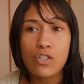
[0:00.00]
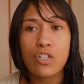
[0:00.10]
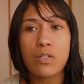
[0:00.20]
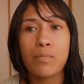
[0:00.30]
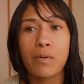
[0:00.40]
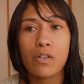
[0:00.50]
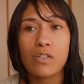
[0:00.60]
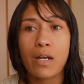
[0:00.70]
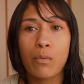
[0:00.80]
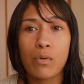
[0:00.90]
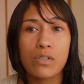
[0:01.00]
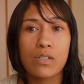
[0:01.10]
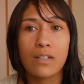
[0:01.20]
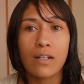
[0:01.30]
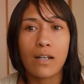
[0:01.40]
just because I
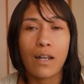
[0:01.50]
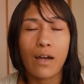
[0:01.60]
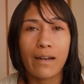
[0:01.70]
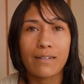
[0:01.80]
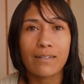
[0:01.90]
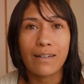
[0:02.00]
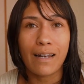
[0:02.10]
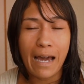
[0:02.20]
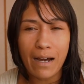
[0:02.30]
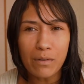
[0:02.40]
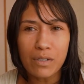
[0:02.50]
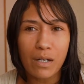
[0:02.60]
wasn't like loud.